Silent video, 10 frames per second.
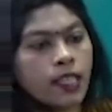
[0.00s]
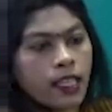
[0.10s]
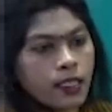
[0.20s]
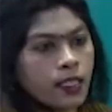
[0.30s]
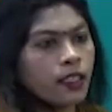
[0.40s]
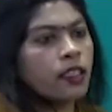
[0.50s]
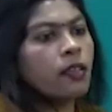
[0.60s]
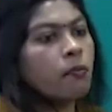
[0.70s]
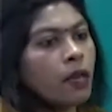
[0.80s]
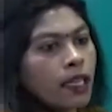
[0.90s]
strength,
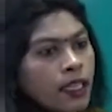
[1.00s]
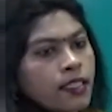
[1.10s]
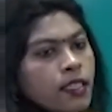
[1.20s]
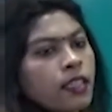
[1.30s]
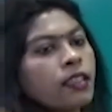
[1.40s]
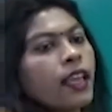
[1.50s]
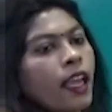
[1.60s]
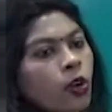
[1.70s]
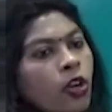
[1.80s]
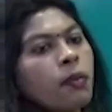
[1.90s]
mental strength
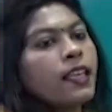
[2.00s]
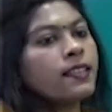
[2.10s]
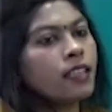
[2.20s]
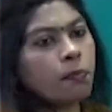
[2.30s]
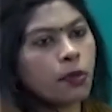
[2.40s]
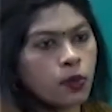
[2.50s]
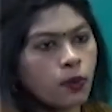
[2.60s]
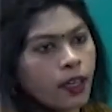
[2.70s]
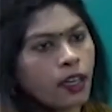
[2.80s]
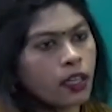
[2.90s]
cannot be easily
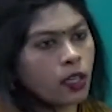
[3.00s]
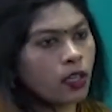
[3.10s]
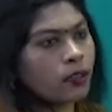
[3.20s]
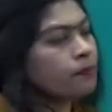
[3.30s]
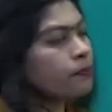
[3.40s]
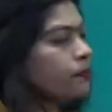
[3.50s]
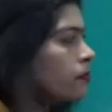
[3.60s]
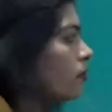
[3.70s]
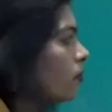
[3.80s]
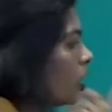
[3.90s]
persuaded at all.
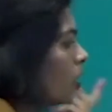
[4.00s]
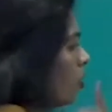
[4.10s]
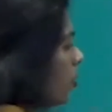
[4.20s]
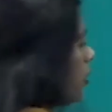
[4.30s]
Okay.